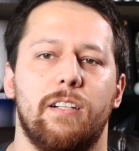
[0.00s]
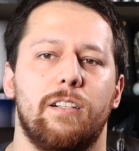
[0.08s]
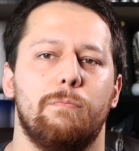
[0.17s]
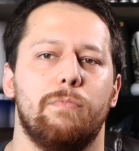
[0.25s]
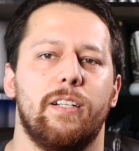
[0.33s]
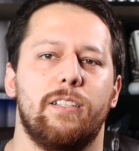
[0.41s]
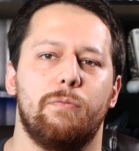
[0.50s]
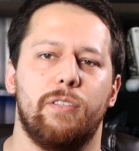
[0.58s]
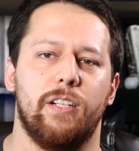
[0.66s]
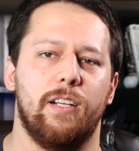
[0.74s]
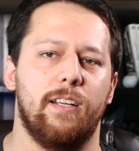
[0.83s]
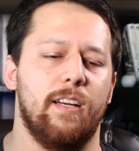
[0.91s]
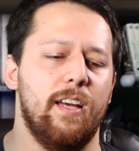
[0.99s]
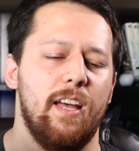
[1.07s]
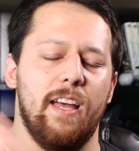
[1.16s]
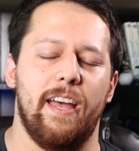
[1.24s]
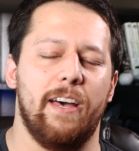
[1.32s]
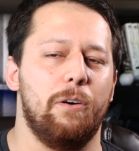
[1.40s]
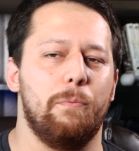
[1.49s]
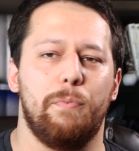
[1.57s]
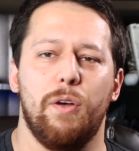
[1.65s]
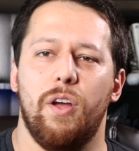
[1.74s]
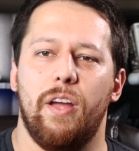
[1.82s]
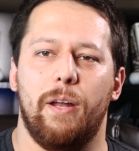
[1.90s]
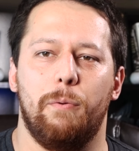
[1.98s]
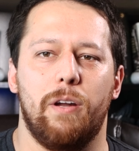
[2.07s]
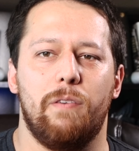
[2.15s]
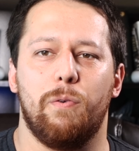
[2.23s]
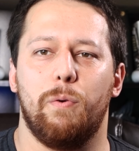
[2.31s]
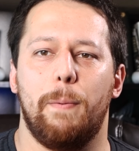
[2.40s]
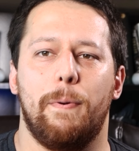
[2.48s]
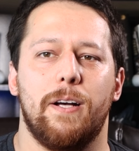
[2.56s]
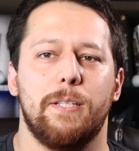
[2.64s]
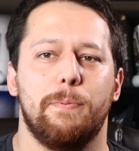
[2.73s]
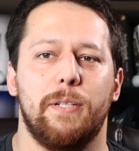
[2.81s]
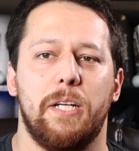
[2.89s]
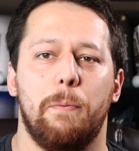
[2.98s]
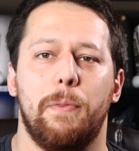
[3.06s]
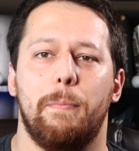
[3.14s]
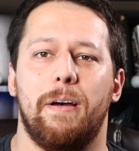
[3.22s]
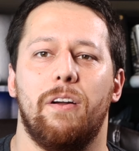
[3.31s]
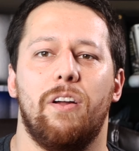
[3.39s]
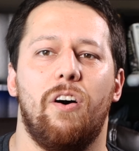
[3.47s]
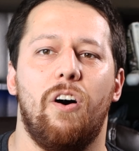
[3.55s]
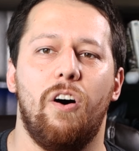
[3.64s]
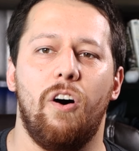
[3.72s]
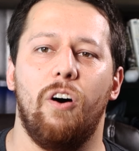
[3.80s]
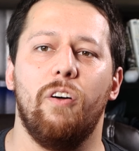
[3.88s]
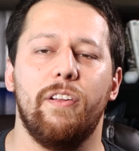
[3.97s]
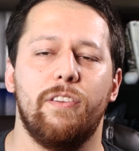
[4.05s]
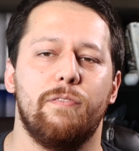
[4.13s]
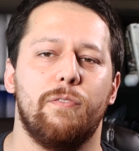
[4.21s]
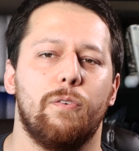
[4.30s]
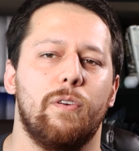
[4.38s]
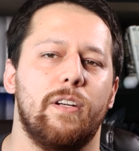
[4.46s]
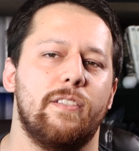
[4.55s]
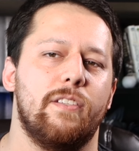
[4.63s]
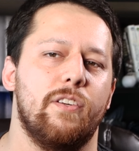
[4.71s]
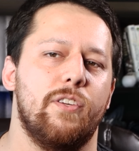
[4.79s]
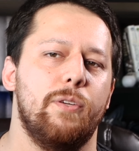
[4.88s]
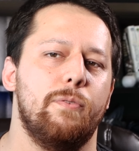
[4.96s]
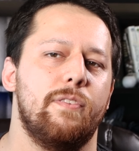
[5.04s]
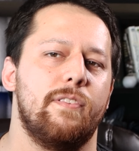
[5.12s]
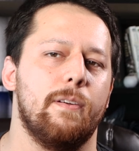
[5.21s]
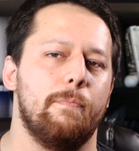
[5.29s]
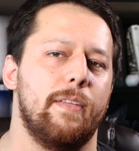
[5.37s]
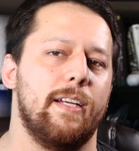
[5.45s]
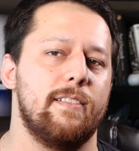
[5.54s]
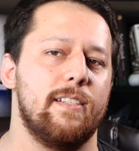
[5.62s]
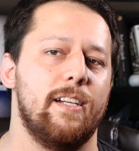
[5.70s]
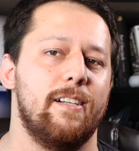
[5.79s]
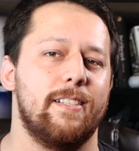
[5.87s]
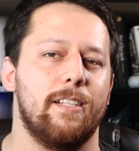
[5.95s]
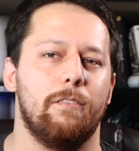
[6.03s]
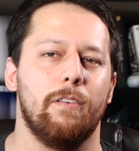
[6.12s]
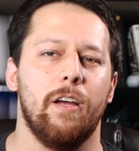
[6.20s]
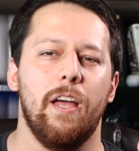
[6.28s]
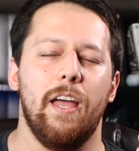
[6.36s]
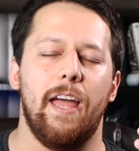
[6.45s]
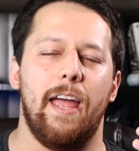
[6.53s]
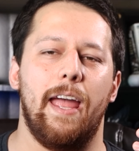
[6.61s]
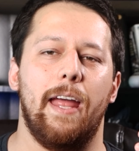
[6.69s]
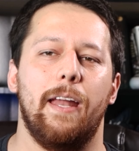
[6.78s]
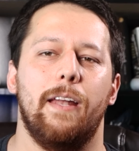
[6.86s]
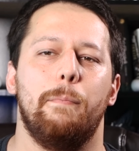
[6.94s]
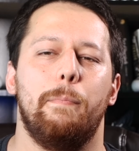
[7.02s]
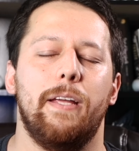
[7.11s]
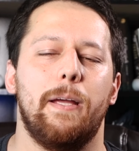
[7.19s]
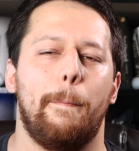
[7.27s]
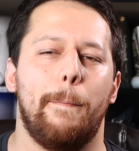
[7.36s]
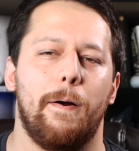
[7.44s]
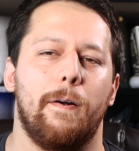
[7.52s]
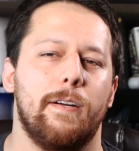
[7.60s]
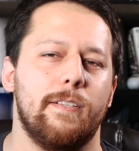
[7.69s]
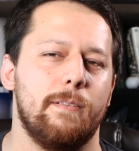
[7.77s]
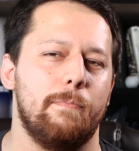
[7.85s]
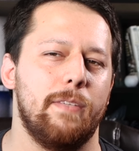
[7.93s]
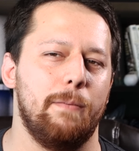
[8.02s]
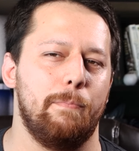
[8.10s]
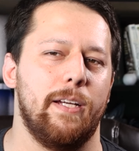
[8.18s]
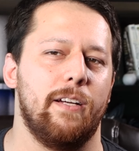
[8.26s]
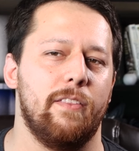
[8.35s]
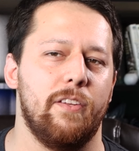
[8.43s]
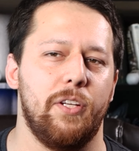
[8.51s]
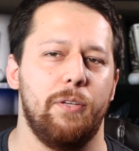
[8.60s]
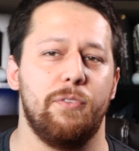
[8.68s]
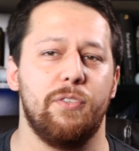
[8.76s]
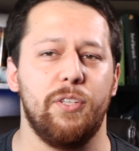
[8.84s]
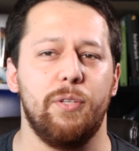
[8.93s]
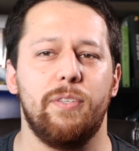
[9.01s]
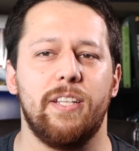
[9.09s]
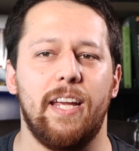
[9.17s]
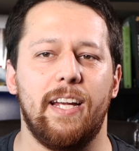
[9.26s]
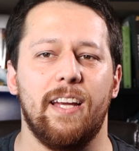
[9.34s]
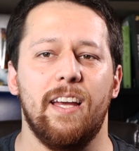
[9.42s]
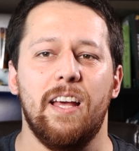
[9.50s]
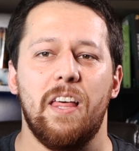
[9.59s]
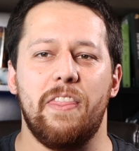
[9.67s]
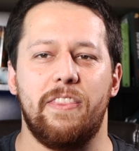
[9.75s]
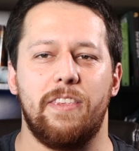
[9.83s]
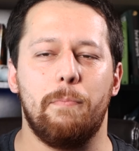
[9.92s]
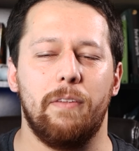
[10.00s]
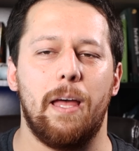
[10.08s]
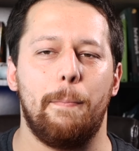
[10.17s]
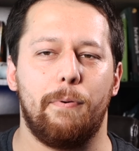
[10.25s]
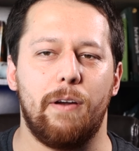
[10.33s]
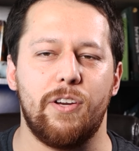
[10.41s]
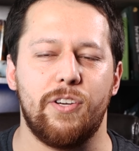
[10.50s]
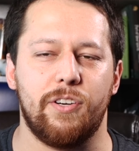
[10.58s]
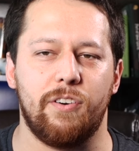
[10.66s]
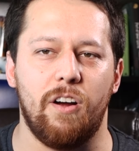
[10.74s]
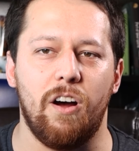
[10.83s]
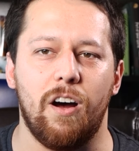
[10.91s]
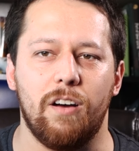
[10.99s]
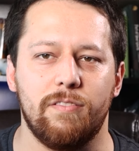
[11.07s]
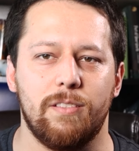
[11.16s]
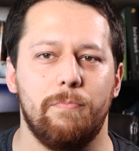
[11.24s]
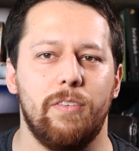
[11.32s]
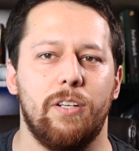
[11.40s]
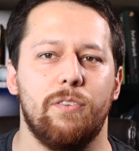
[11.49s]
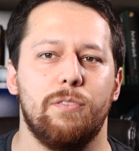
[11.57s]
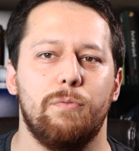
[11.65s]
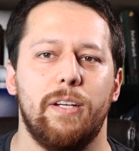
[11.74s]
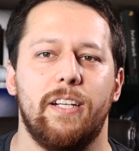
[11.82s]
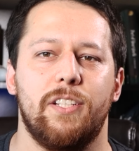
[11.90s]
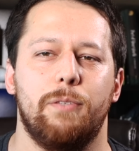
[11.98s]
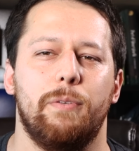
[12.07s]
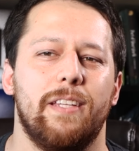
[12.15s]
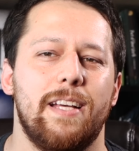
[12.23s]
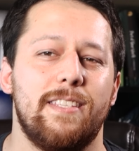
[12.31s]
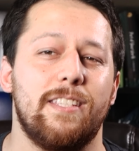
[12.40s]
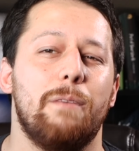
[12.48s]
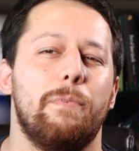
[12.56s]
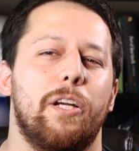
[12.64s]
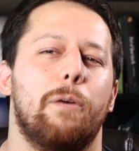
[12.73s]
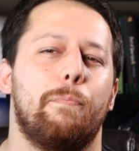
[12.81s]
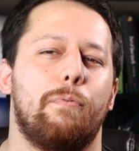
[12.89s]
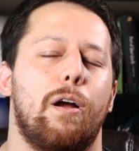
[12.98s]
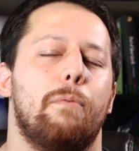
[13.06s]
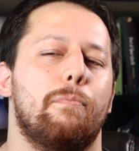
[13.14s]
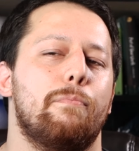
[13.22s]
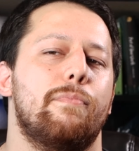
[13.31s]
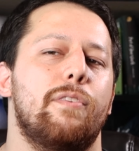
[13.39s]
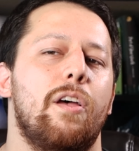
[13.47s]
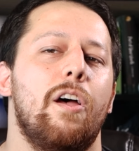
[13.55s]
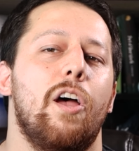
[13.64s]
complex where you're going to help in whatever way possible to help them out. All it's for is to do something outside yourself and be a part of something bigger than you. So you take some of that pressure off, some of it goes away because you realize some of your problems